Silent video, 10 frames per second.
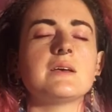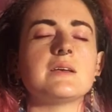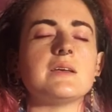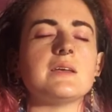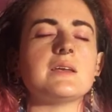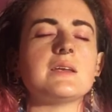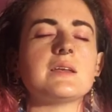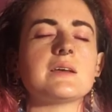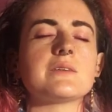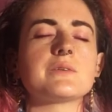
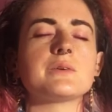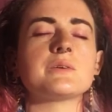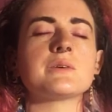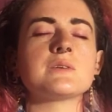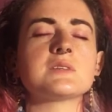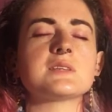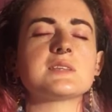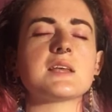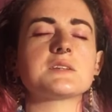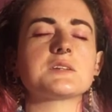Inhale through your nose at
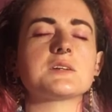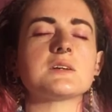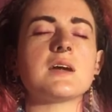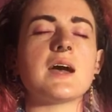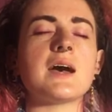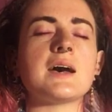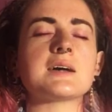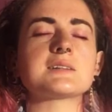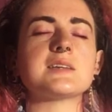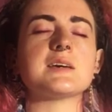center.
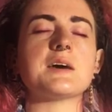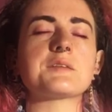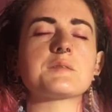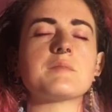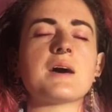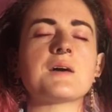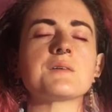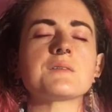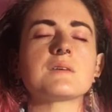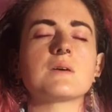Exhale out the mouth.